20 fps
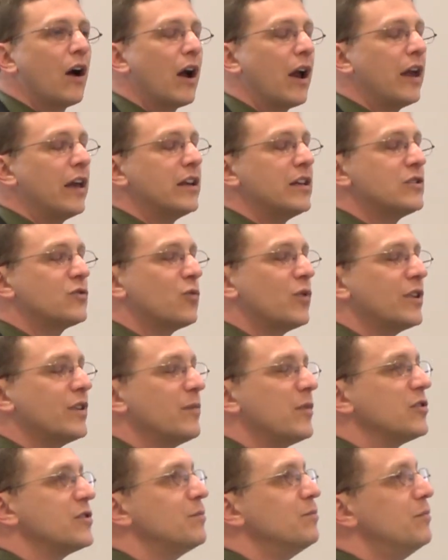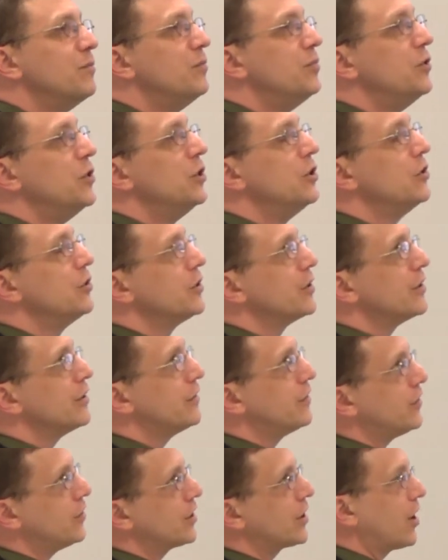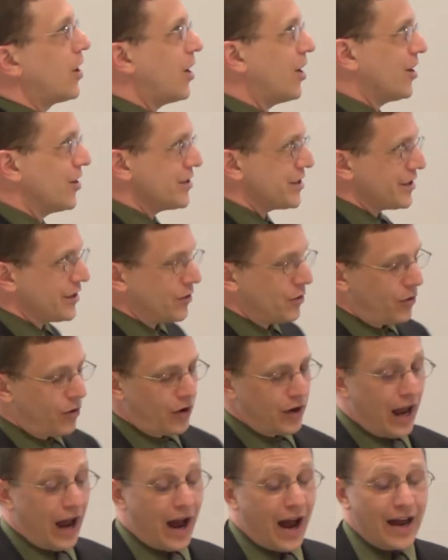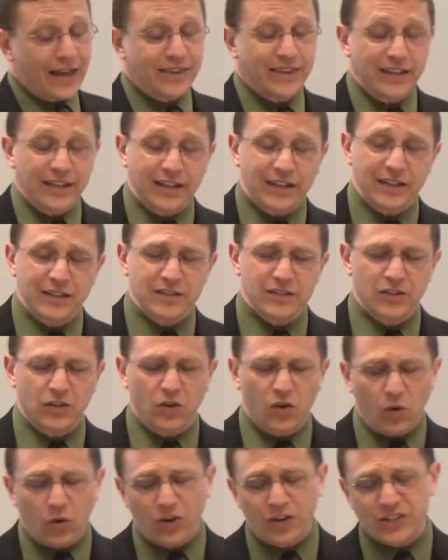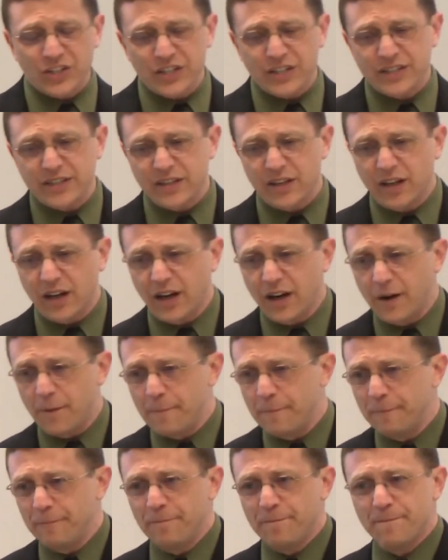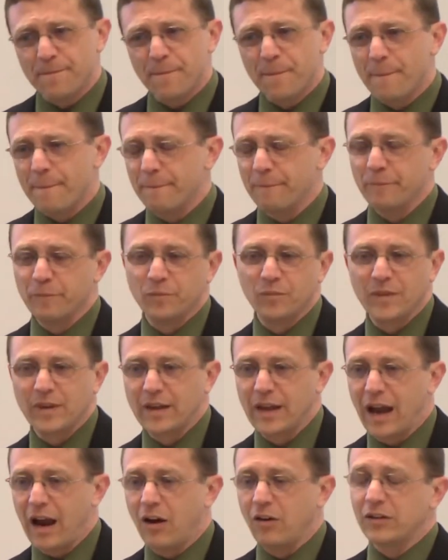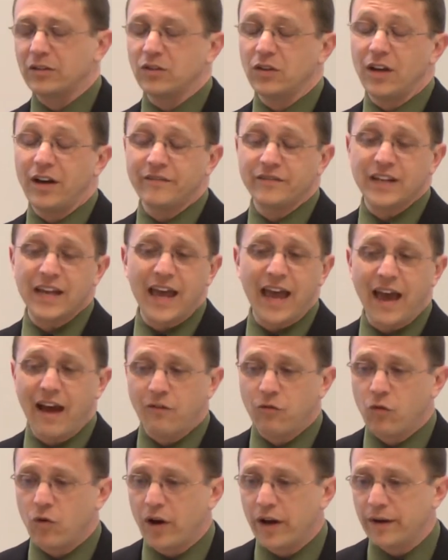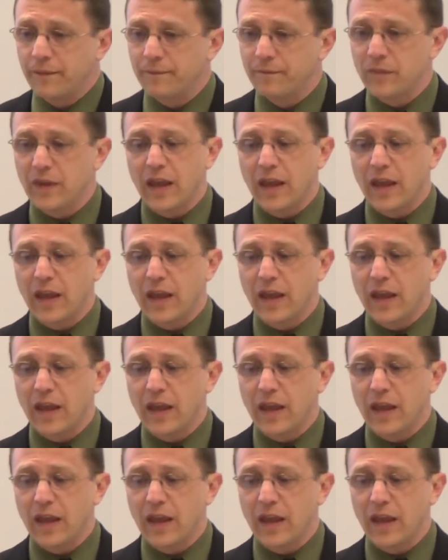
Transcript: It is one of the most beautiful cars in the world. I think it is gorgeous. Um, I would love to have one.